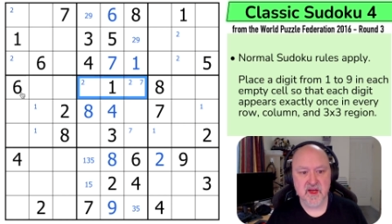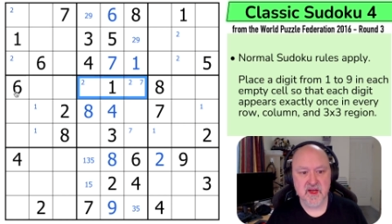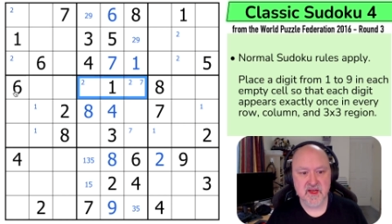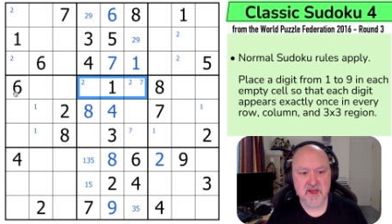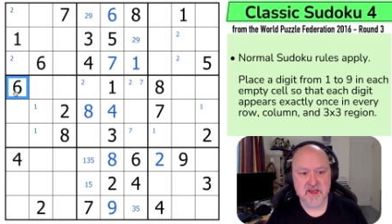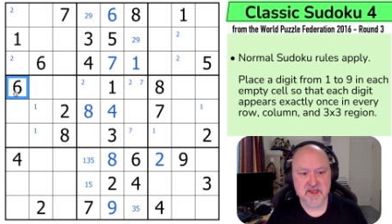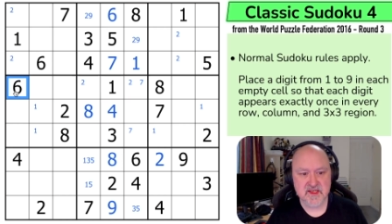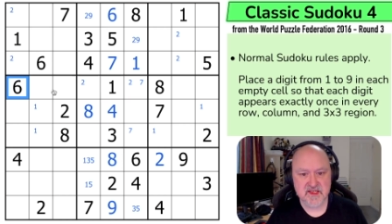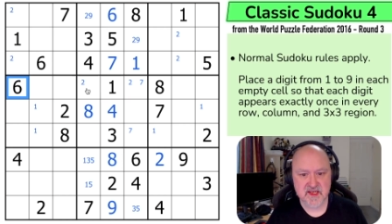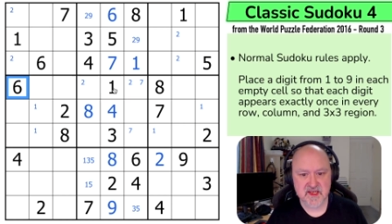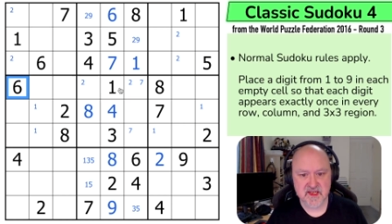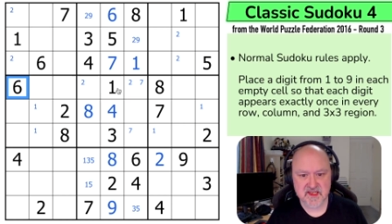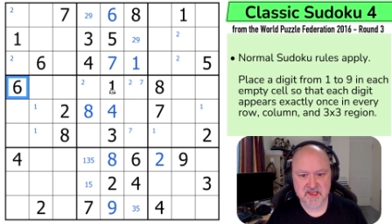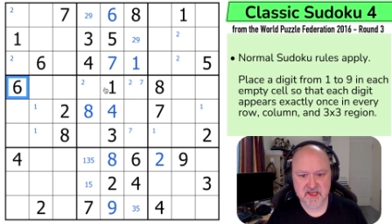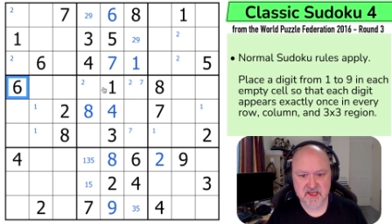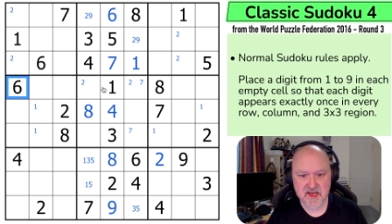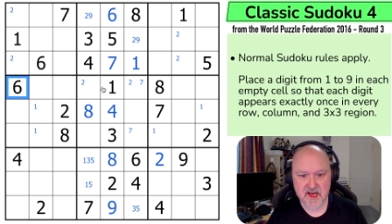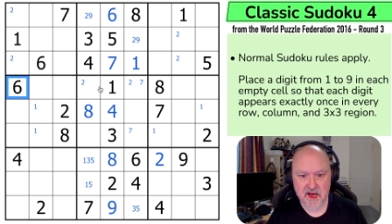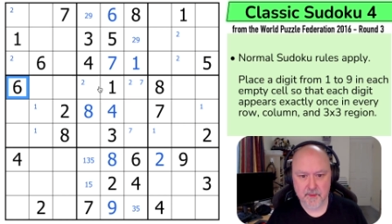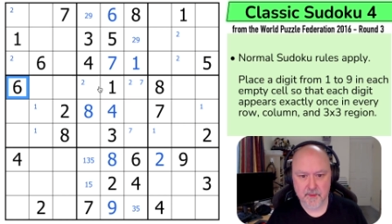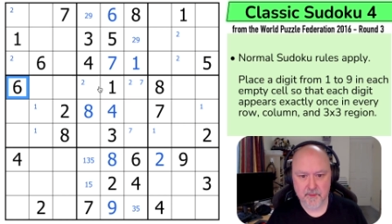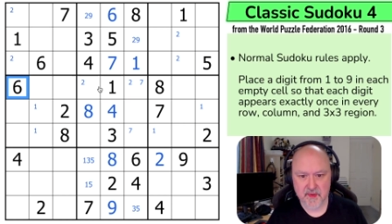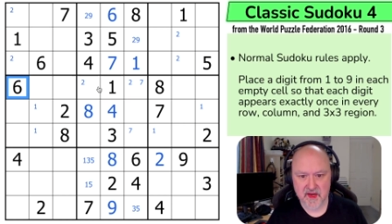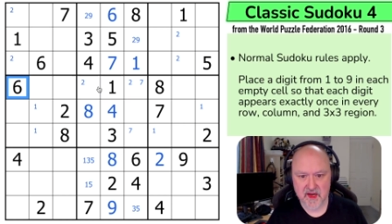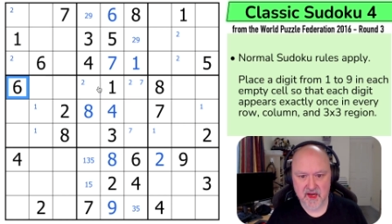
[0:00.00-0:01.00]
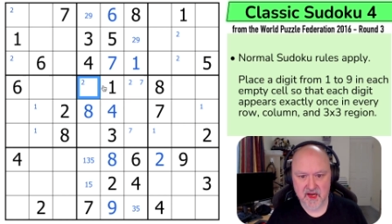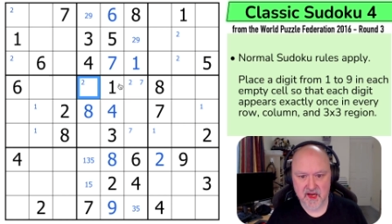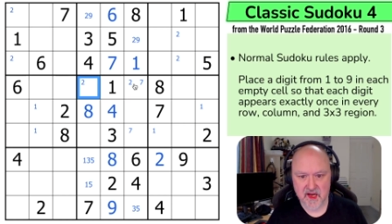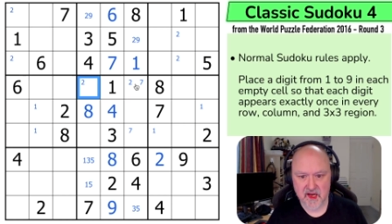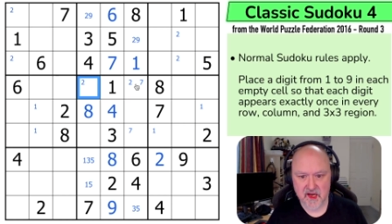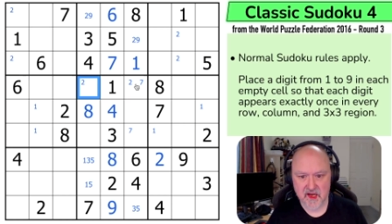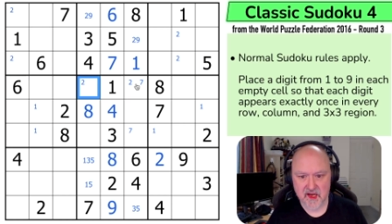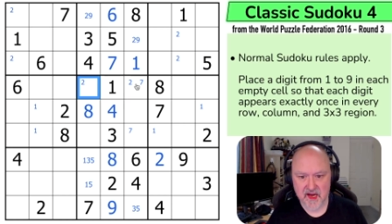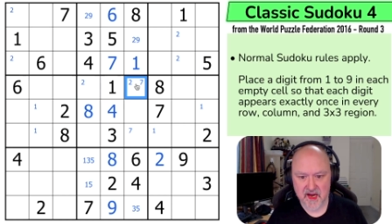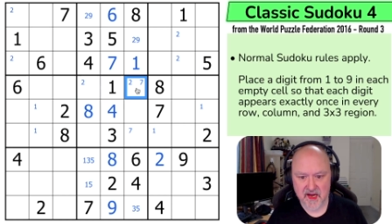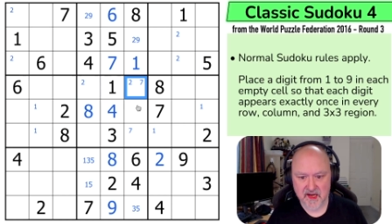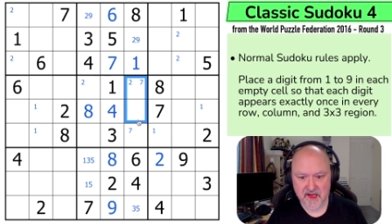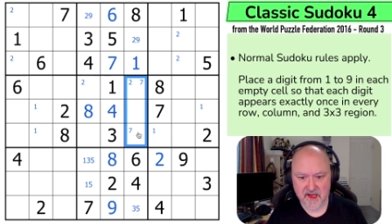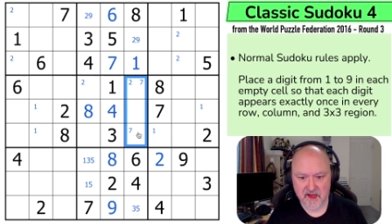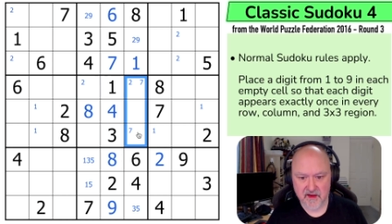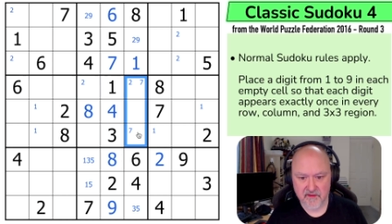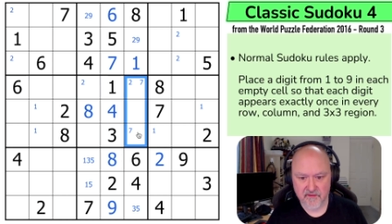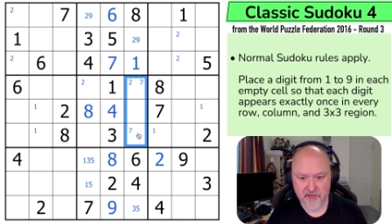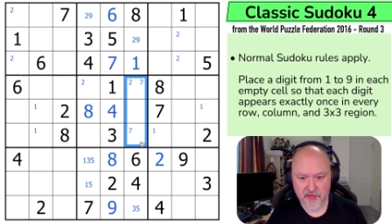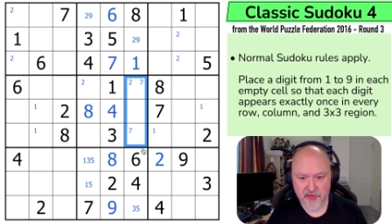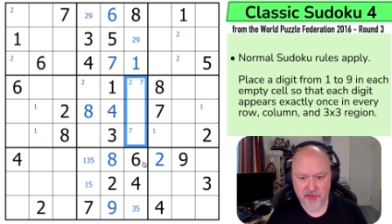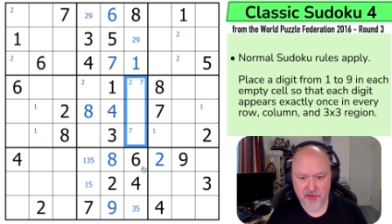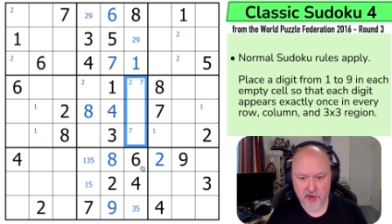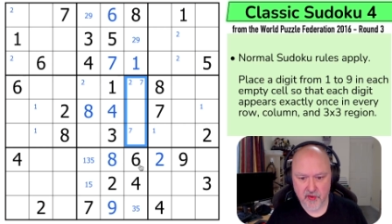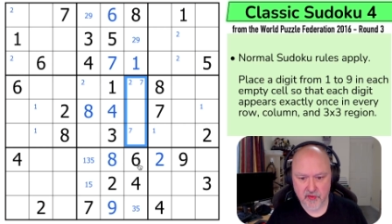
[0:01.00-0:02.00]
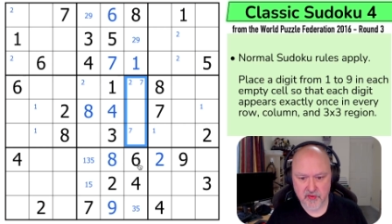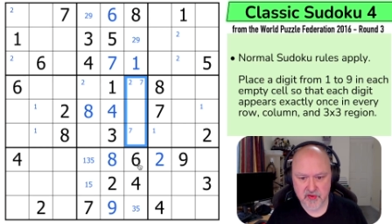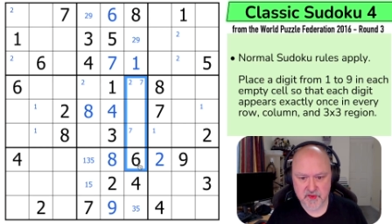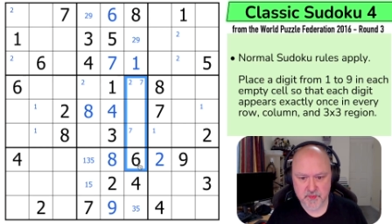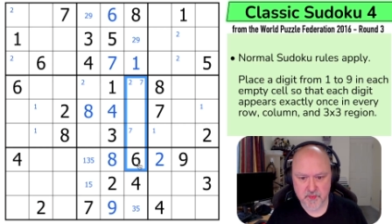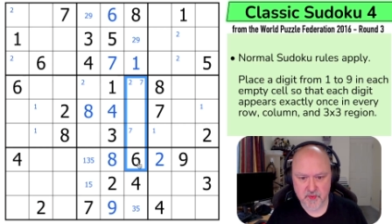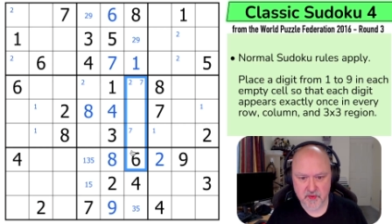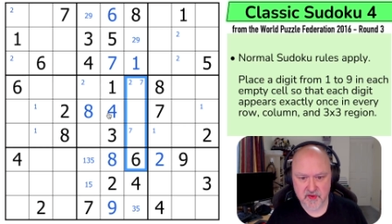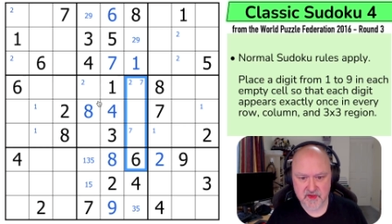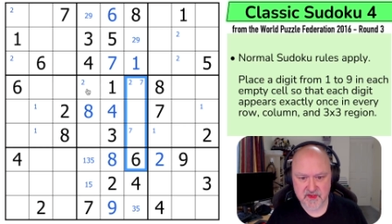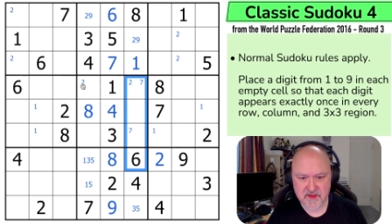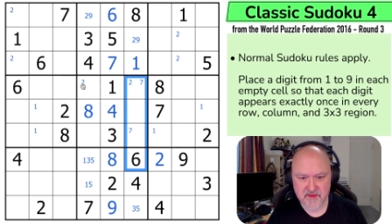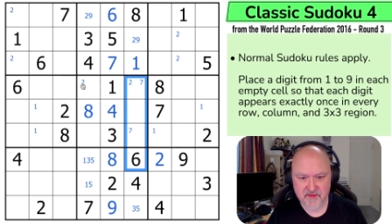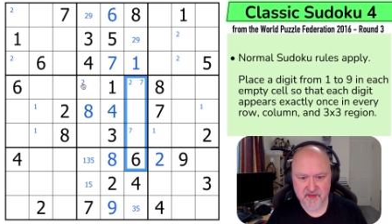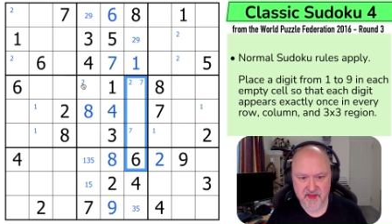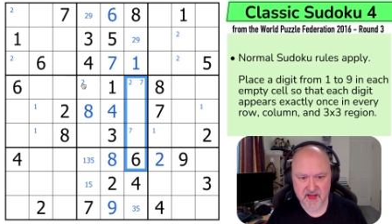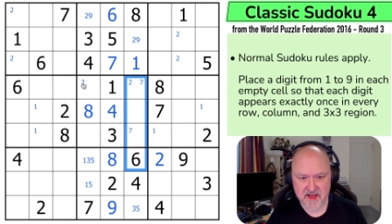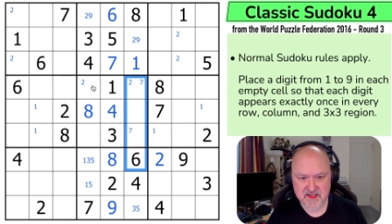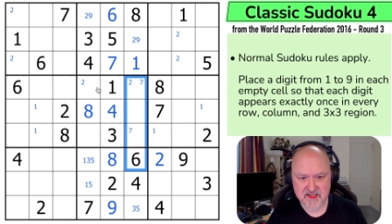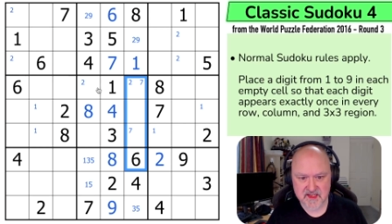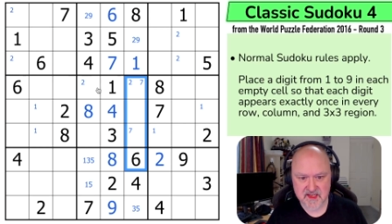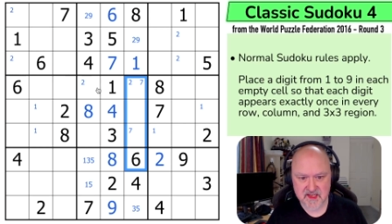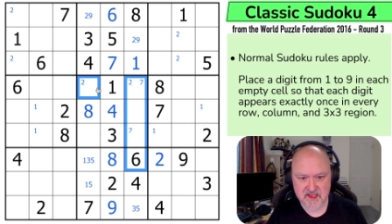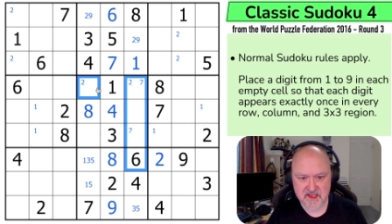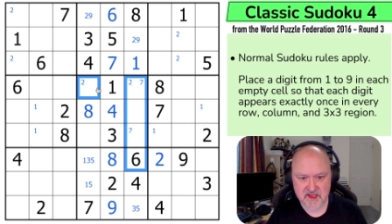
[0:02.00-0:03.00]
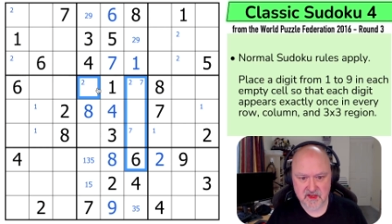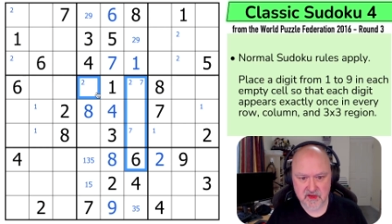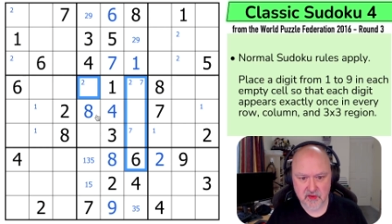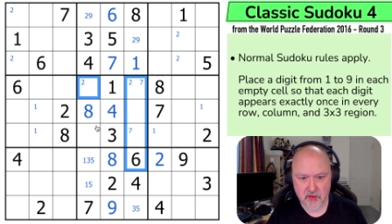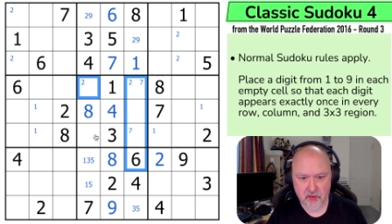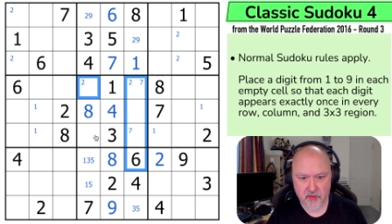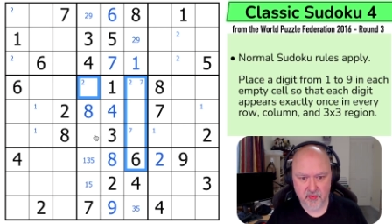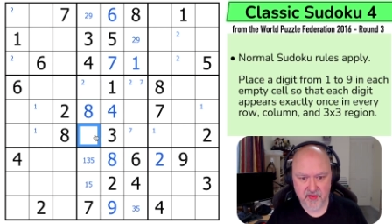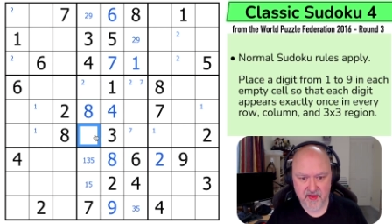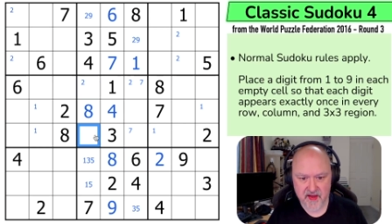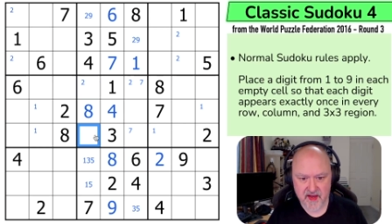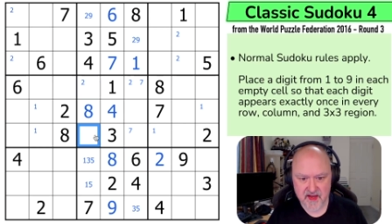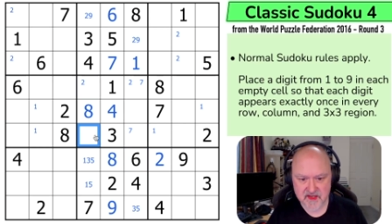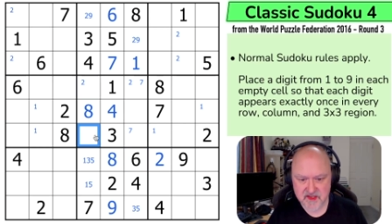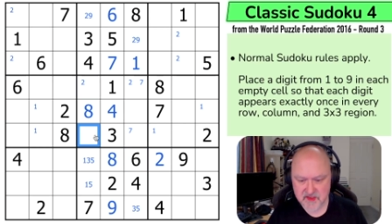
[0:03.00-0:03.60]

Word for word: Six can't be in any of those because of that six are not there.